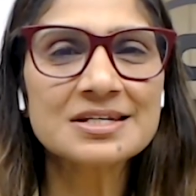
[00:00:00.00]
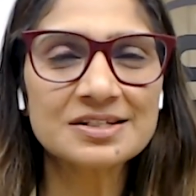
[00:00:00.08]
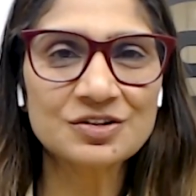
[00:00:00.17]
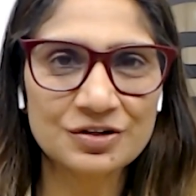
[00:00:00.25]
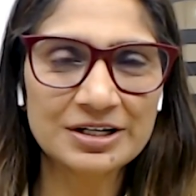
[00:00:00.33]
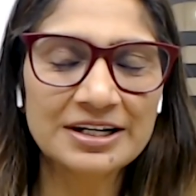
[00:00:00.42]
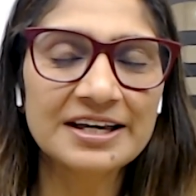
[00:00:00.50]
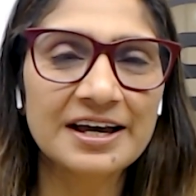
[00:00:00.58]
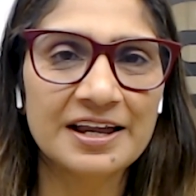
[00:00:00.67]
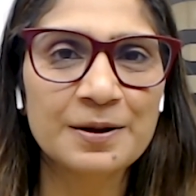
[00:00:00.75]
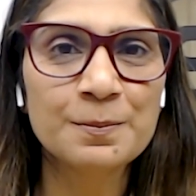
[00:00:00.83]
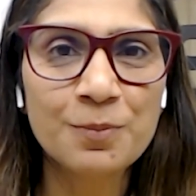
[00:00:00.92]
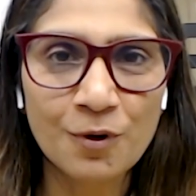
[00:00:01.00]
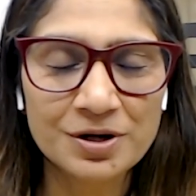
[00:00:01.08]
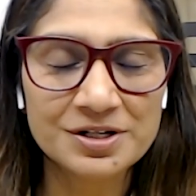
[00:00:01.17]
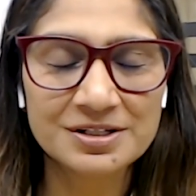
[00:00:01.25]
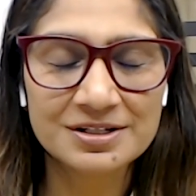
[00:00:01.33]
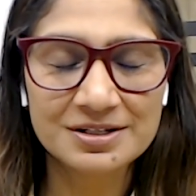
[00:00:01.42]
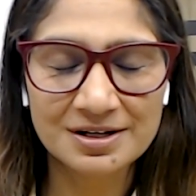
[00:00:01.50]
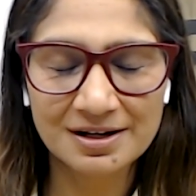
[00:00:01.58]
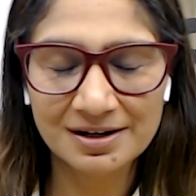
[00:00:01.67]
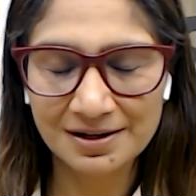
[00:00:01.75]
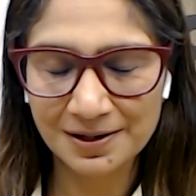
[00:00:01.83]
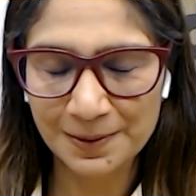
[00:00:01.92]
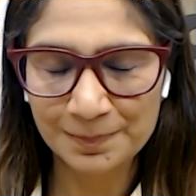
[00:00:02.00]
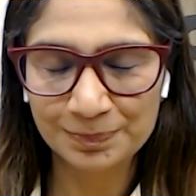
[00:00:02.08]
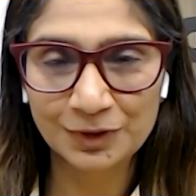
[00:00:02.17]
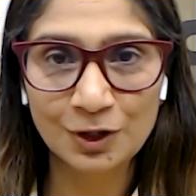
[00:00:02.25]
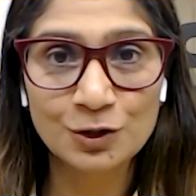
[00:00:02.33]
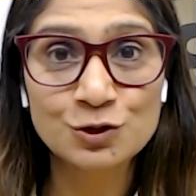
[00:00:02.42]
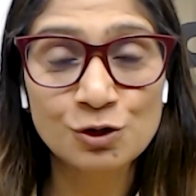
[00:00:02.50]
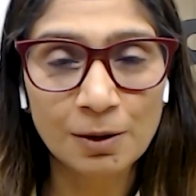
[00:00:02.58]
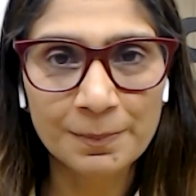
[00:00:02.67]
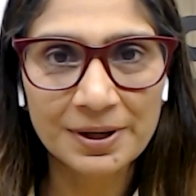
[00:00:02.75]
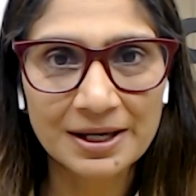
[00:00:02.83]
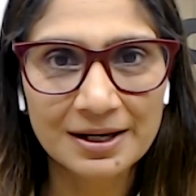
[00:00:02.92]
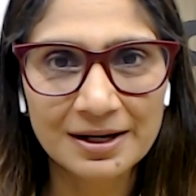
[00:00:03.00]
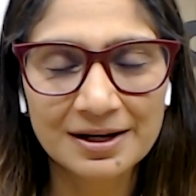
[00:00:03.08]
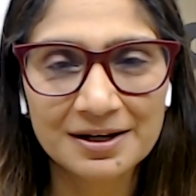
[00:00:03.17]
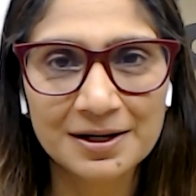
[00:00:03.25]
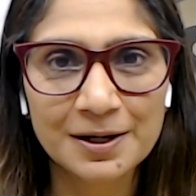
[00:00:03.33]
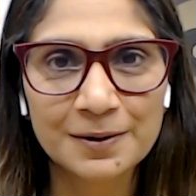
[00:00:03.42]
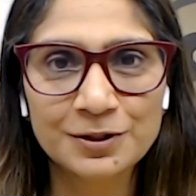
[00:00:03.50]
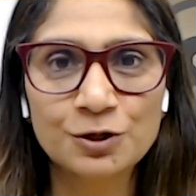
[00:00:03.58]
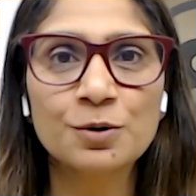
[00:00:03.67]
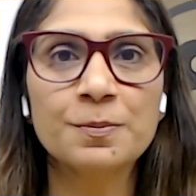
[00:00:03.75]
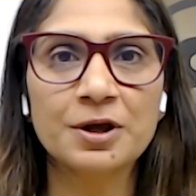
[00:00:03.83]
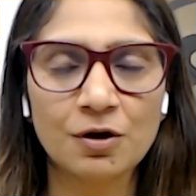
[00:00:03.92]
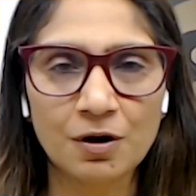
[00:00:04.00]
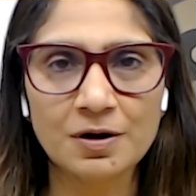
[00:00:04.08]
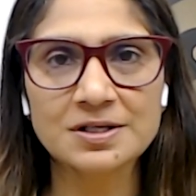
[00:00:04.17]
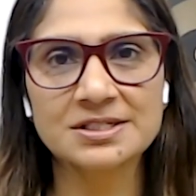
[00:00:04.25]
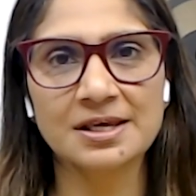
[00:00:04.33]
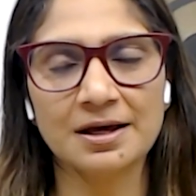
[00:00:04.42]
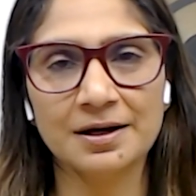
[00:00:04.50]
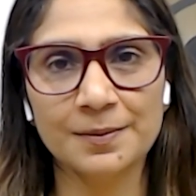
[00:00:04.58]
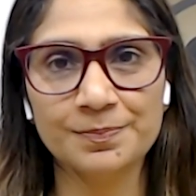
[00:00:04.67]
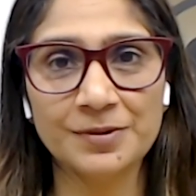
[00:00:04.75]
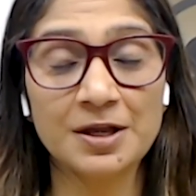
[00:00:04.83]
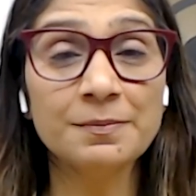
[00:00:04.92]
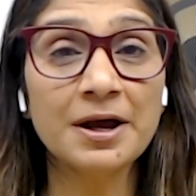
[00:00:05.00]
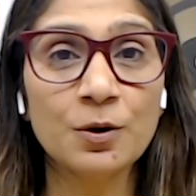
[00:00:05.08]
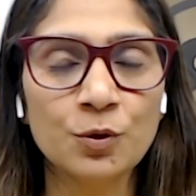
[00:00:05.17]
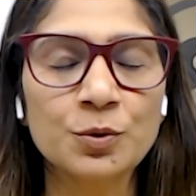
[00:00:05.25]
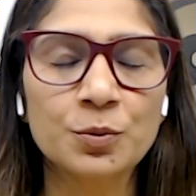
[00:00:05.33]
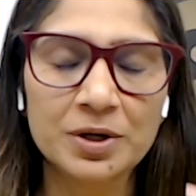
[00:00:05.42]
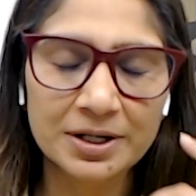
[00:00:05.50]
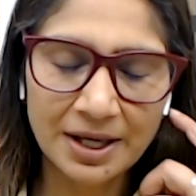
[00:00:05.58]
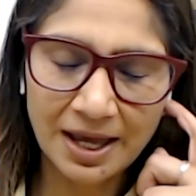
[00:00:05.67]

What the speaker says: is a really an important topic, because in my own work